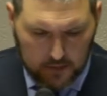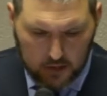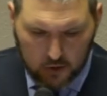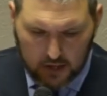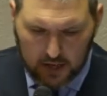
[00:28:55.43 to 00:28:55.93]
You
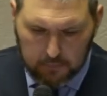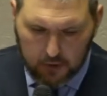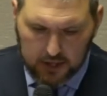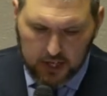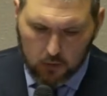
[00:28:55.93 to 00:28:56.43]
don't got a
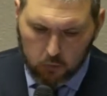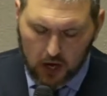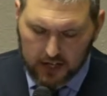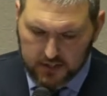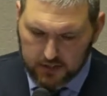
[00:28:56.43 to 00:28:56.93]
brain, you got
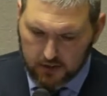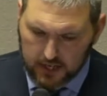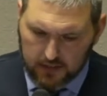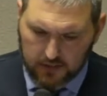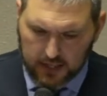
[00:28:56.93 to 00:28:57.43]
rocks in your
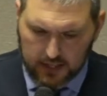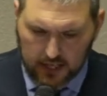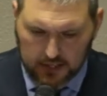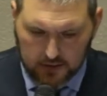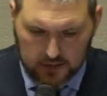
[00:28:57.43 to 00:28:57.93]
head thinking
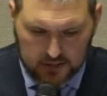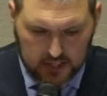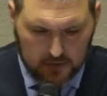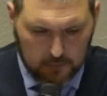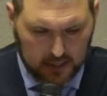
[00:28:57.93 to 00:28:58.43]
that. You're
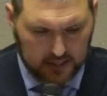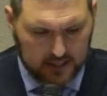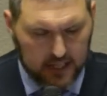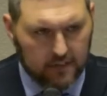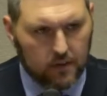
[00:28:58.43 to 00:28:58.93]
deceived by the
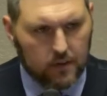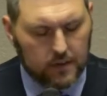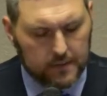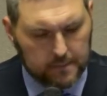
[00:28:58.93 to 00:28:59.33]
devil.